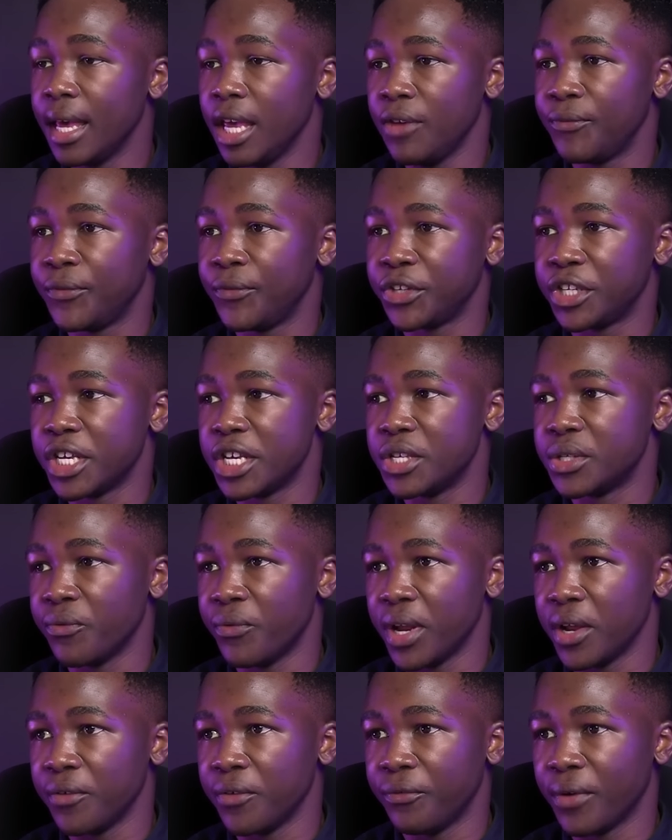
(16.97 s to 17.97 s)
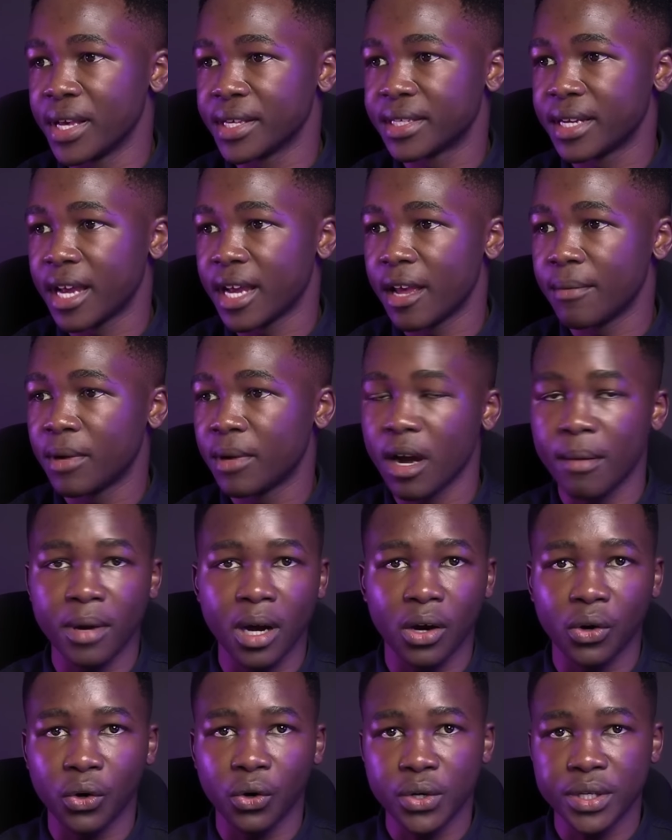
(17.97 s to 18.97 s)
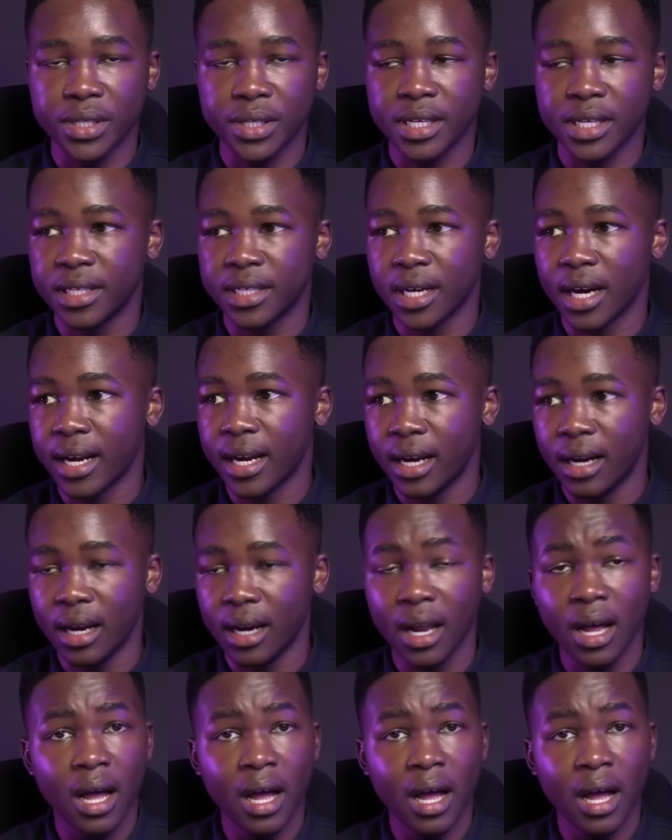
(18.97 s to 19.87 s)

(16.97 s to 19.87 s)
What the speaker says: If it is your very first time coming across the channel,